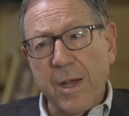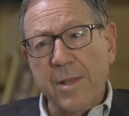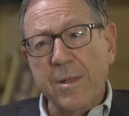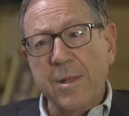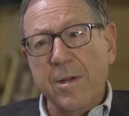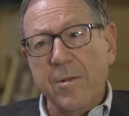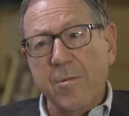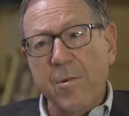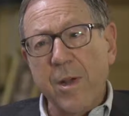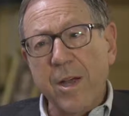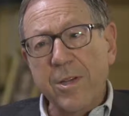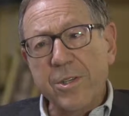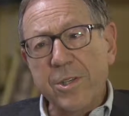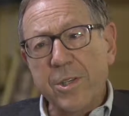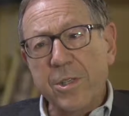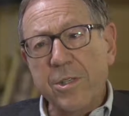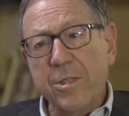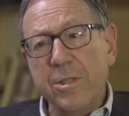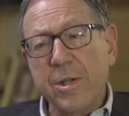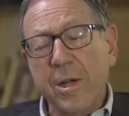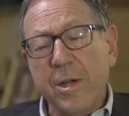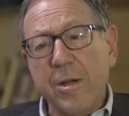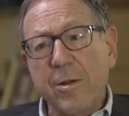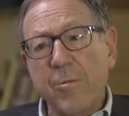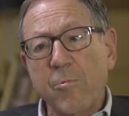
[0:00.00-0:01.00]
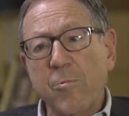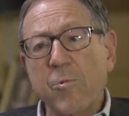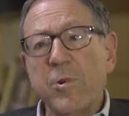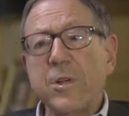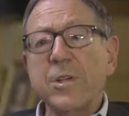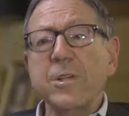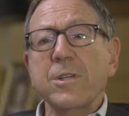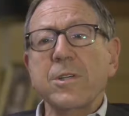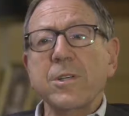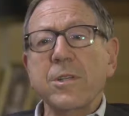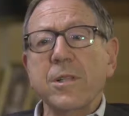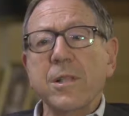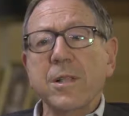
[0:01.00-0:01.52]
under Russia's
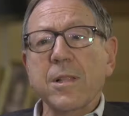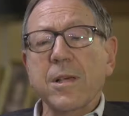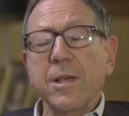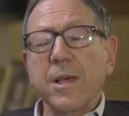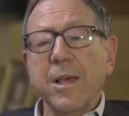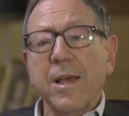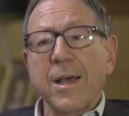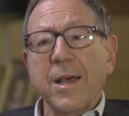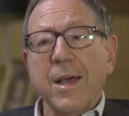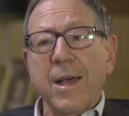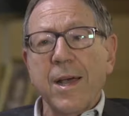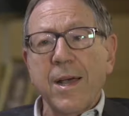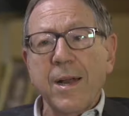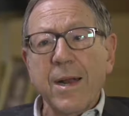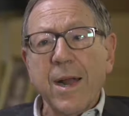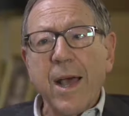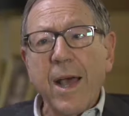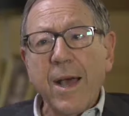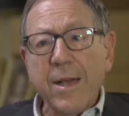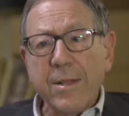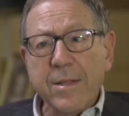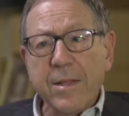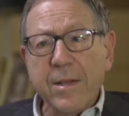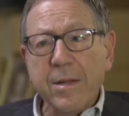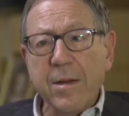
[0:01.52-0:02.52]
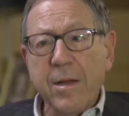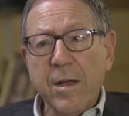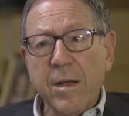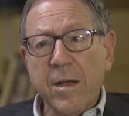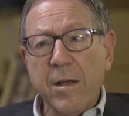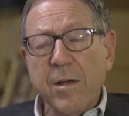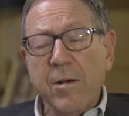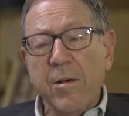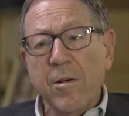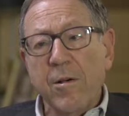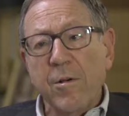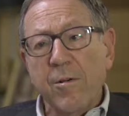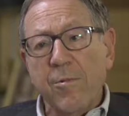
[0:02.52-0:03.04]
recently enacted
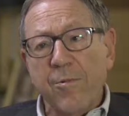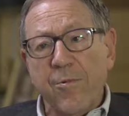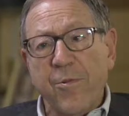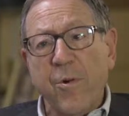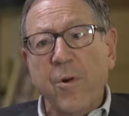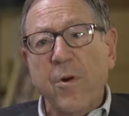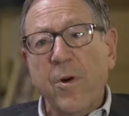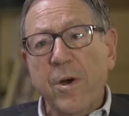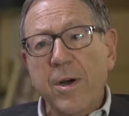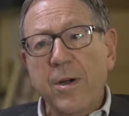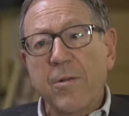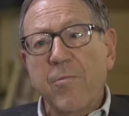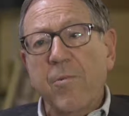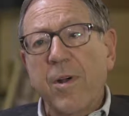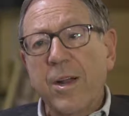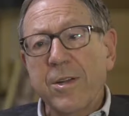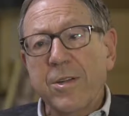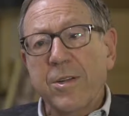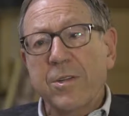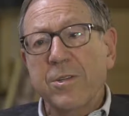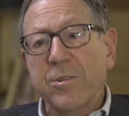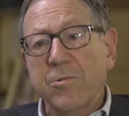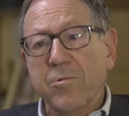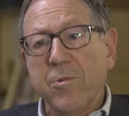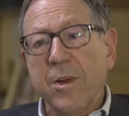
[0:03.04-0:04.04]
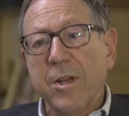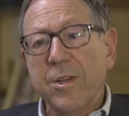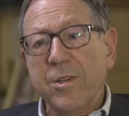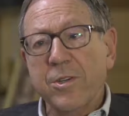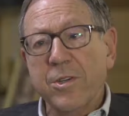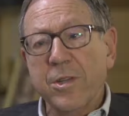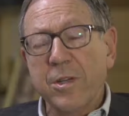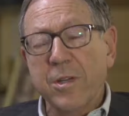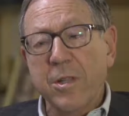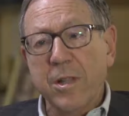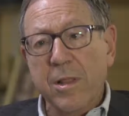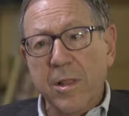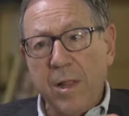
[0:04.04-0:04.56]
foreign
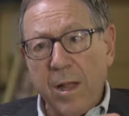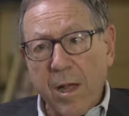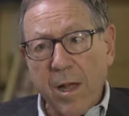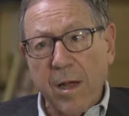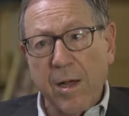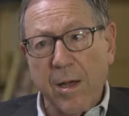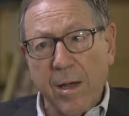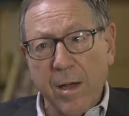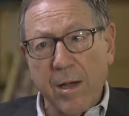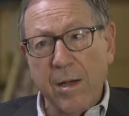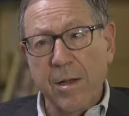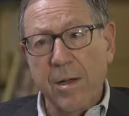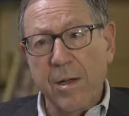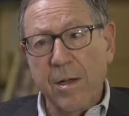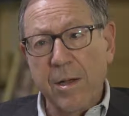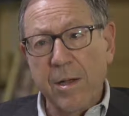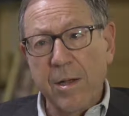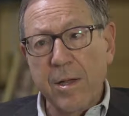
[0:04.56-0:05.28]
registration law,